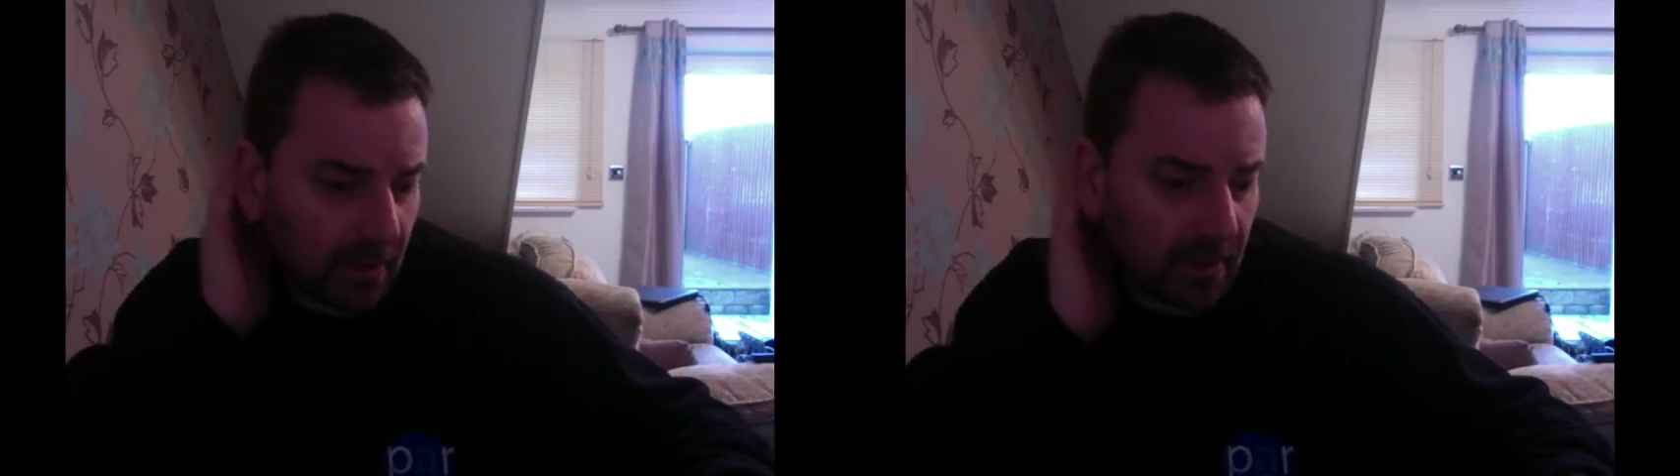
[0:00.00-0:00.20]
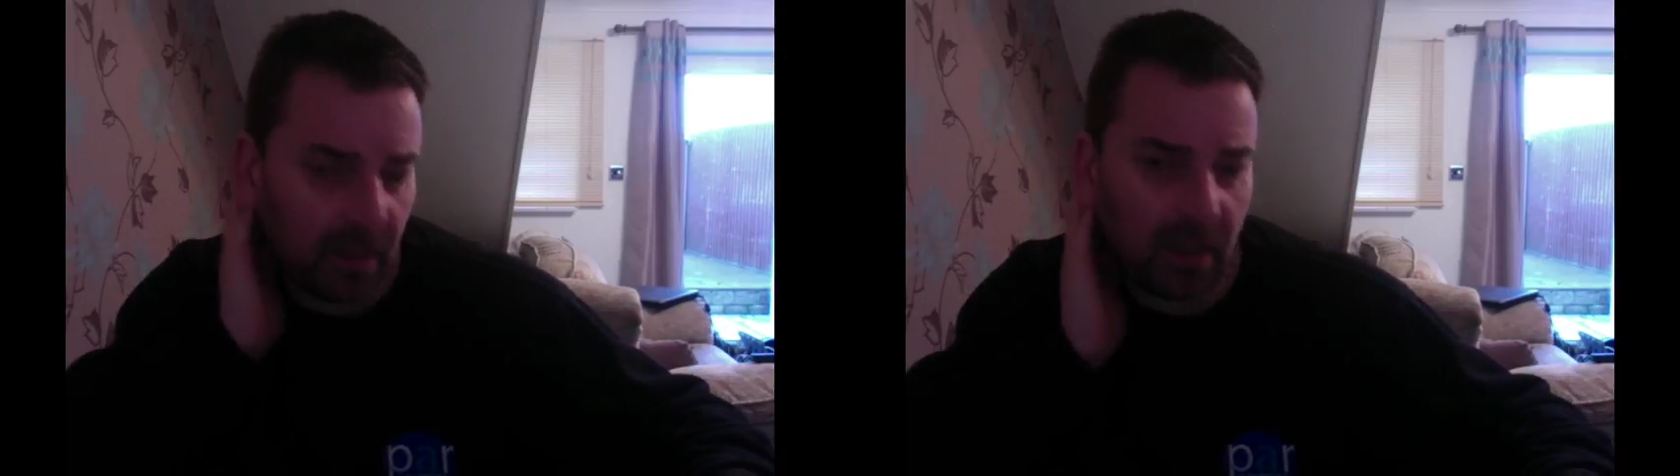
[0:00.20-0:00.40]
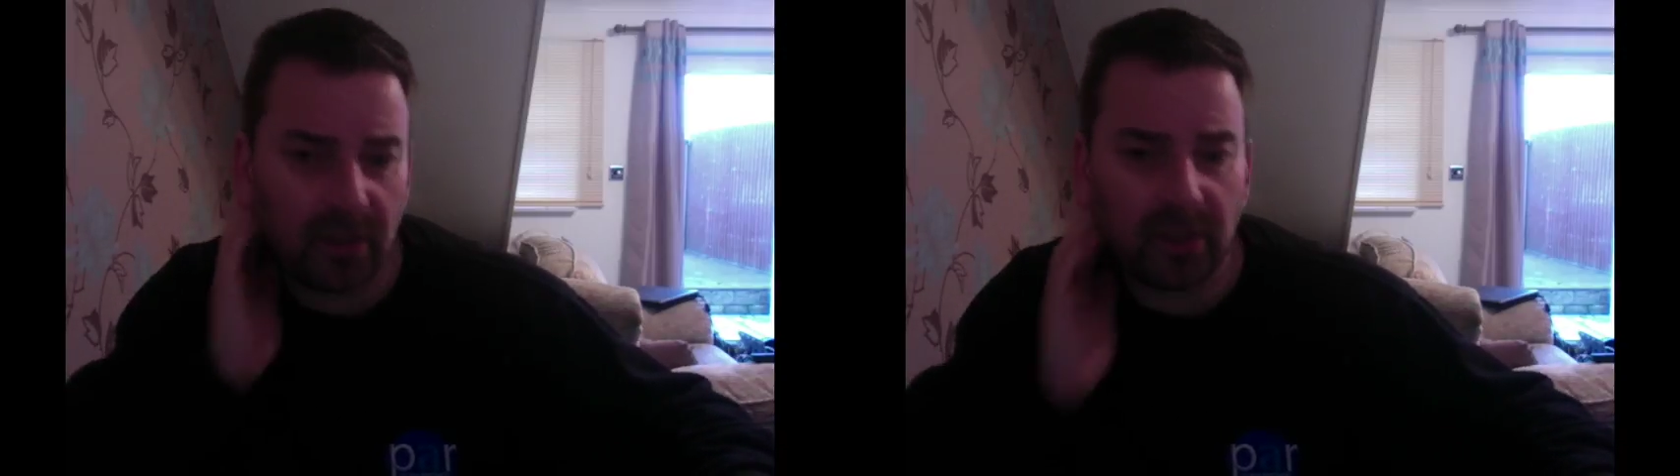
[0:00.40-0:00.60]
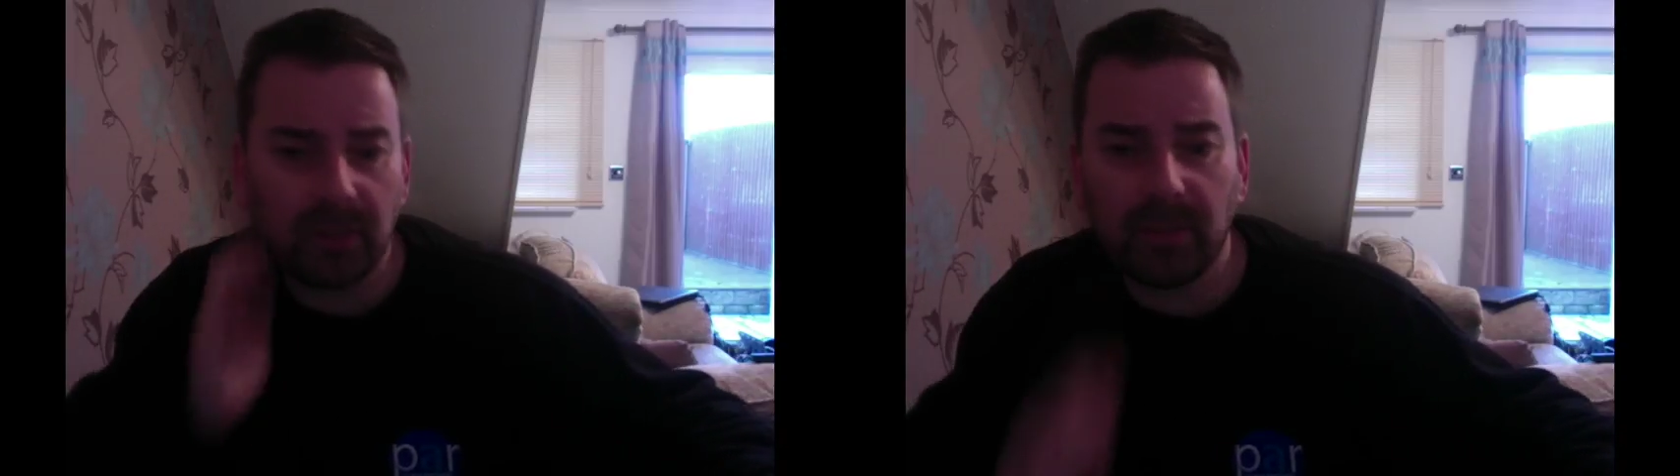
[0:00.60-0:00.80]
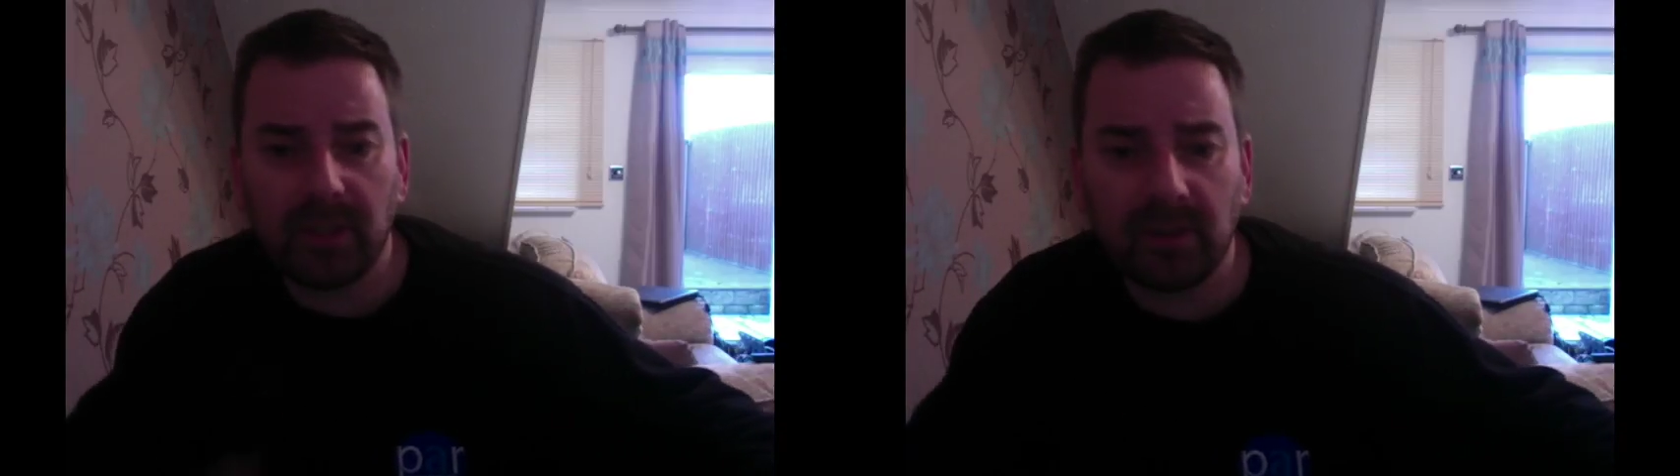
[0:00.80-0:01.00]
That's an
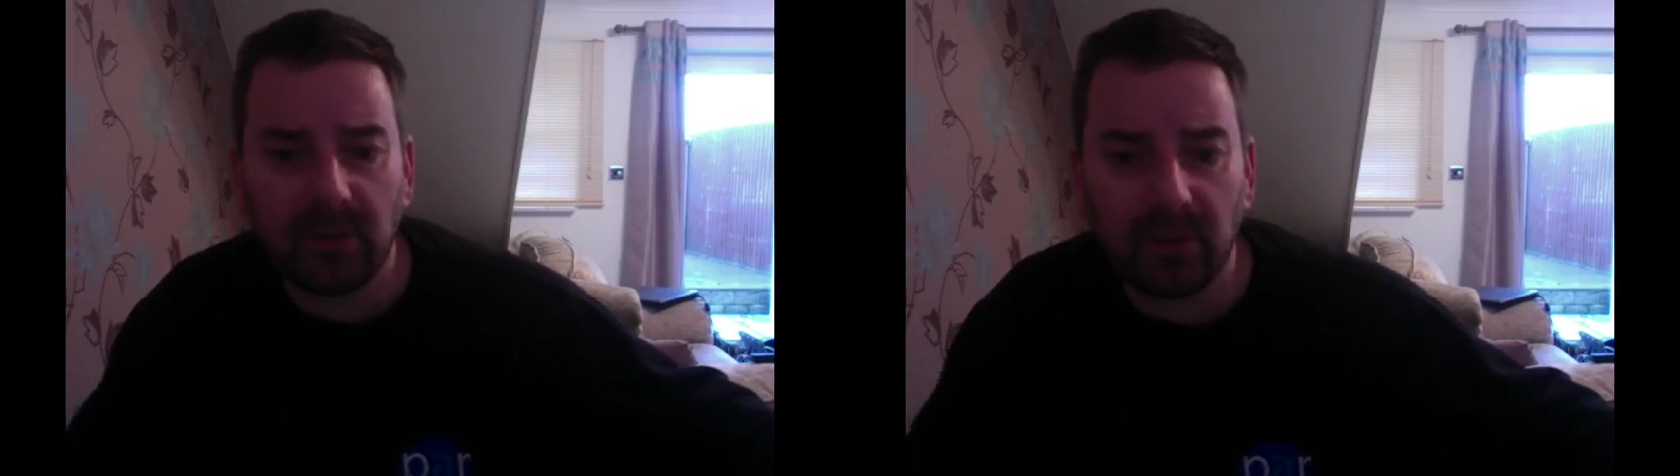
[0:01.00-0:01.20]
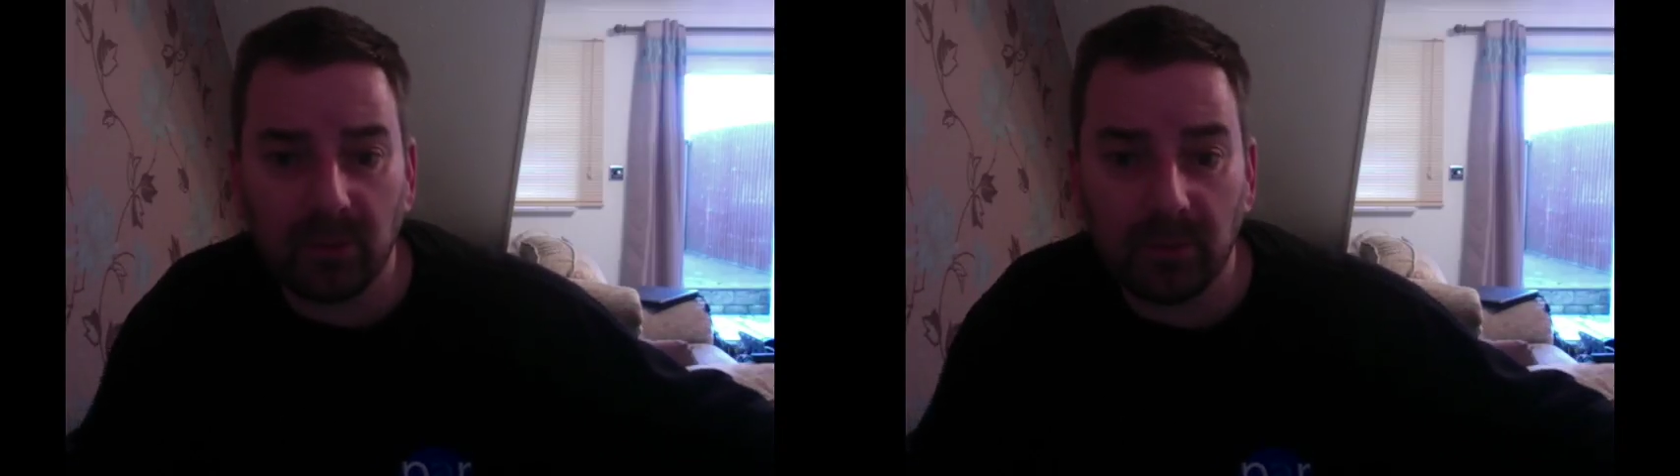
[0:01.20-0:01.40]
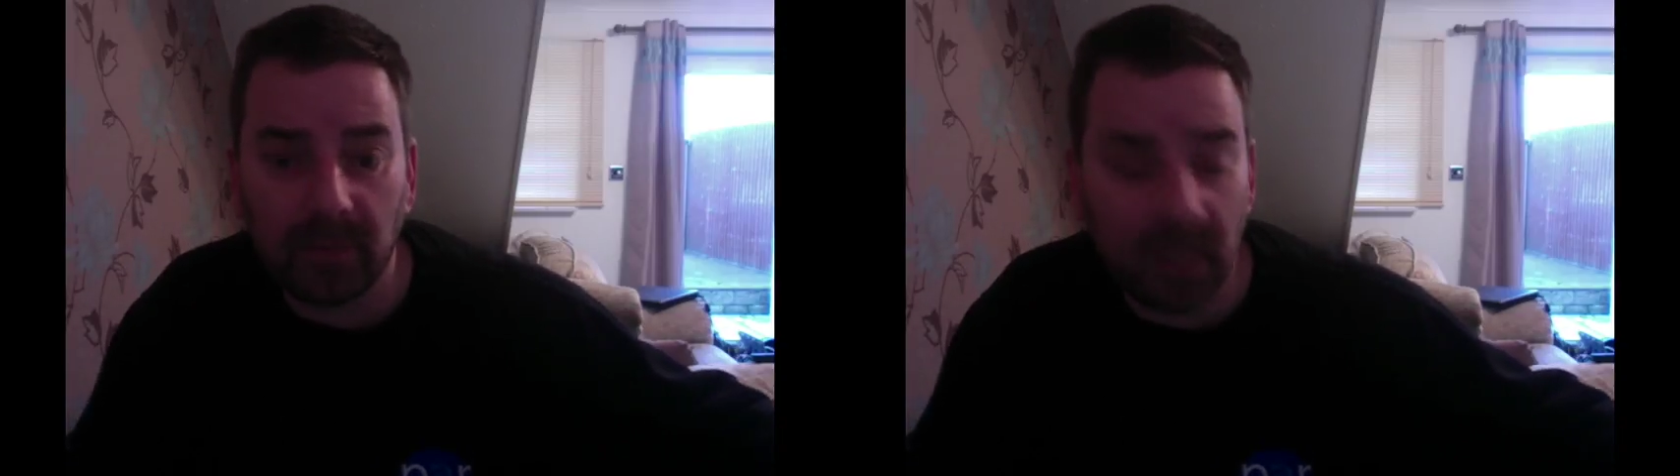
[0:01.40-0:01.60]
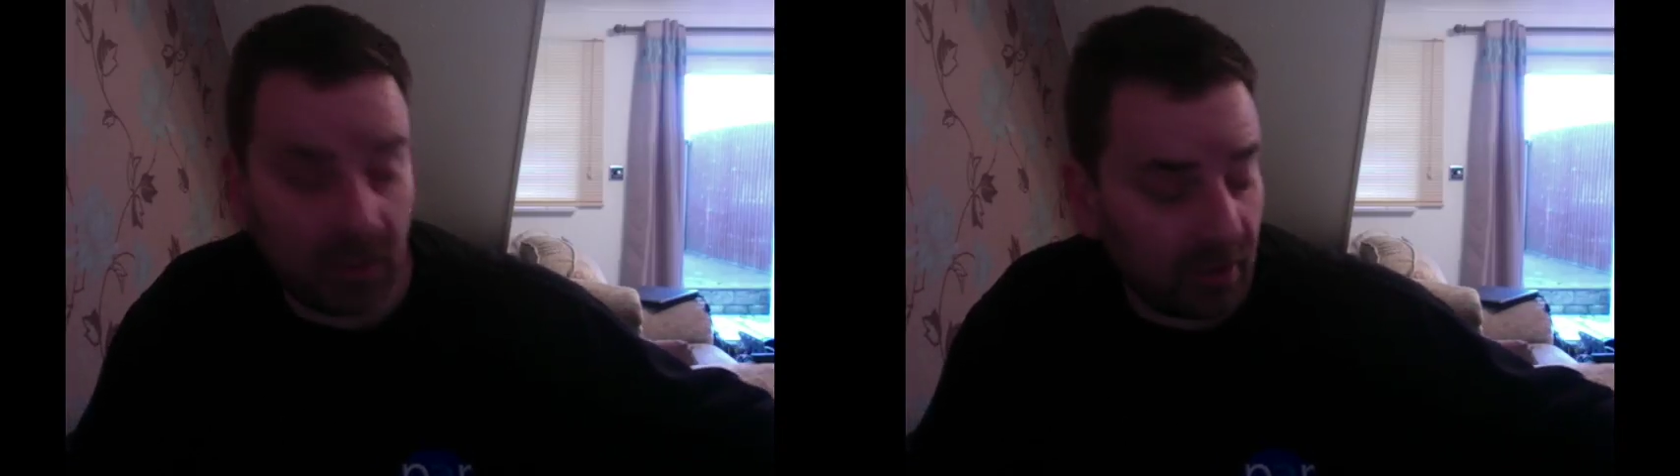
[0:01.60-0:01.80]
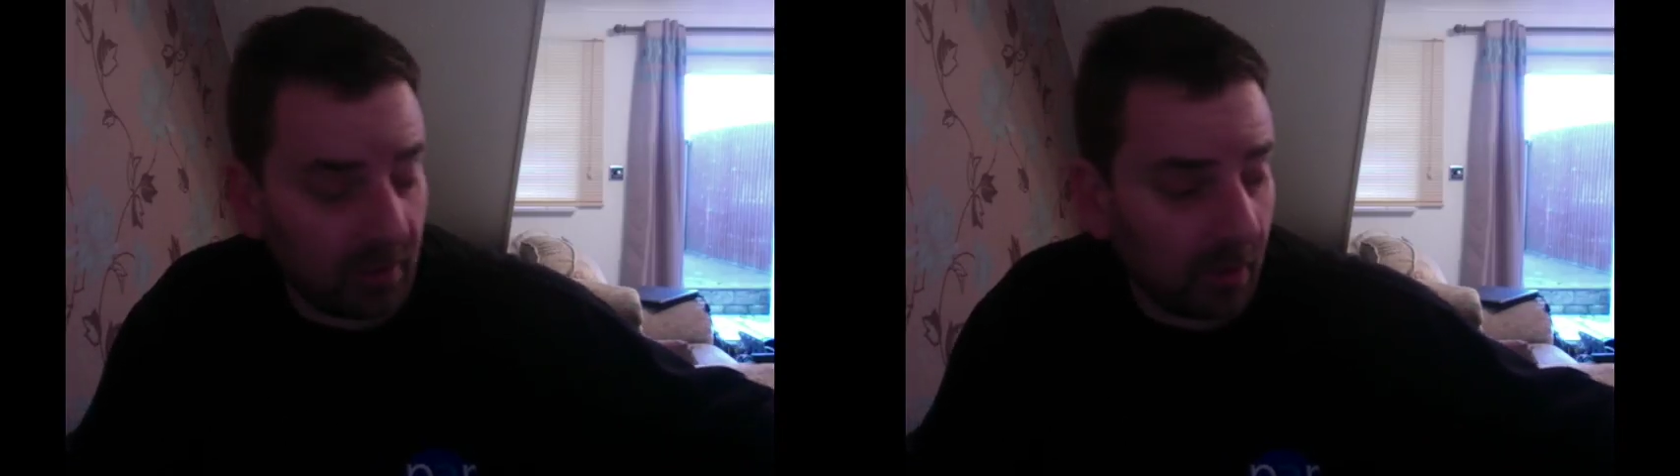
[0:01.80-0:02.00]
RGB to
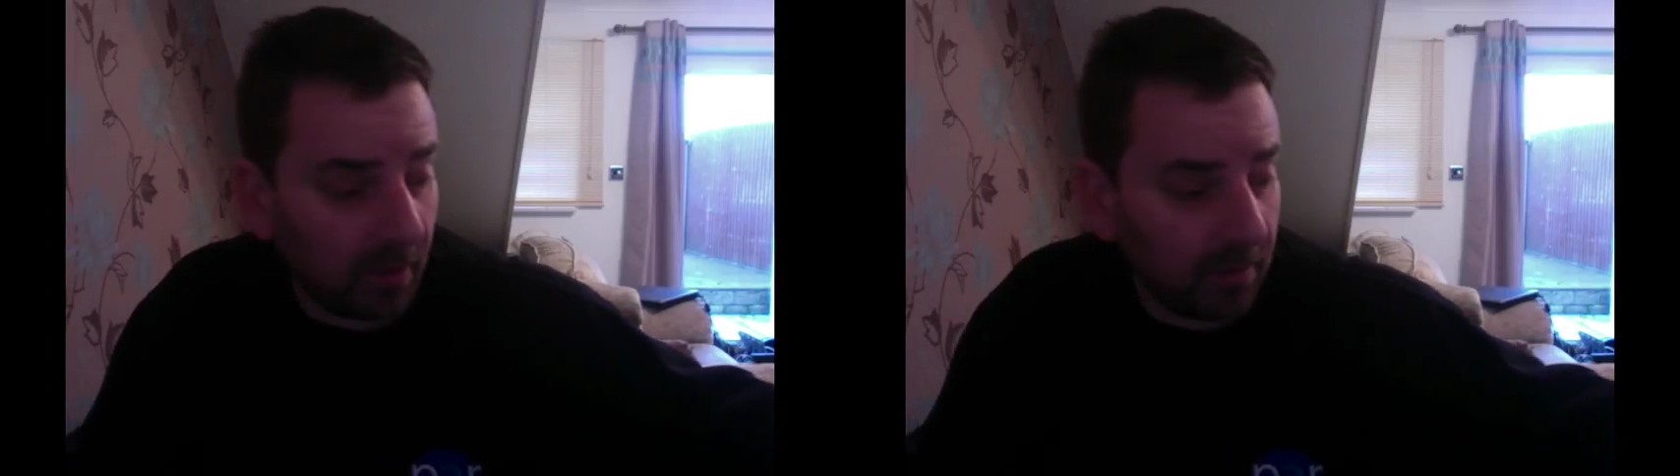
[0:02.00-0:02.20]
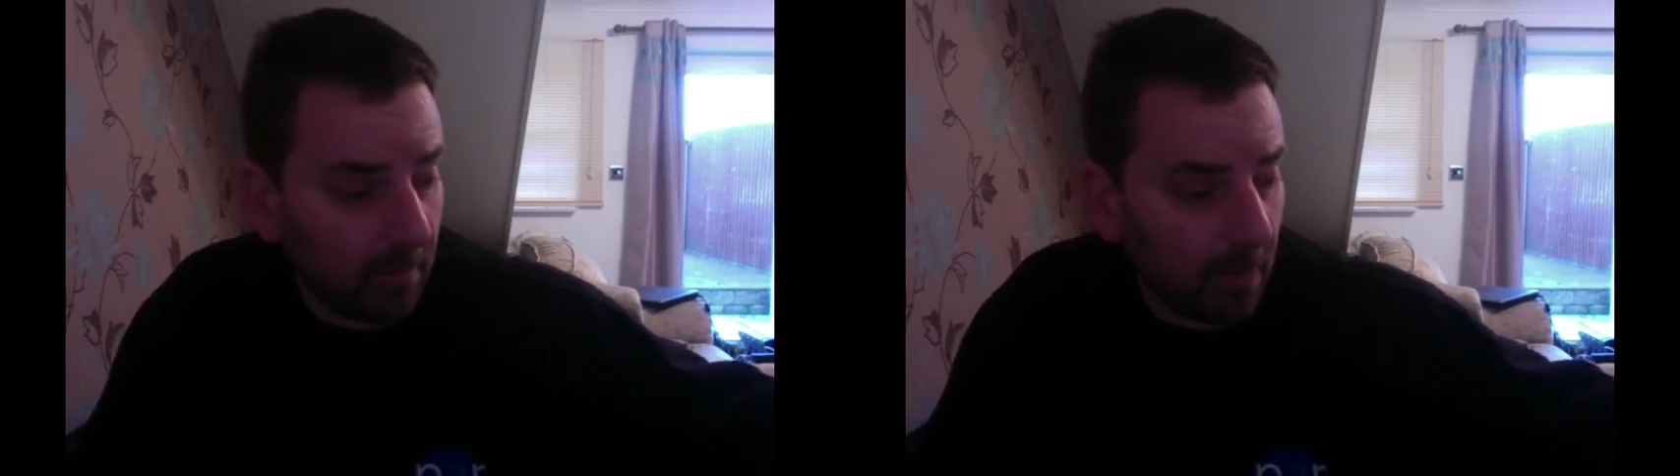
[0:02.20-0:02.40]
HDMI.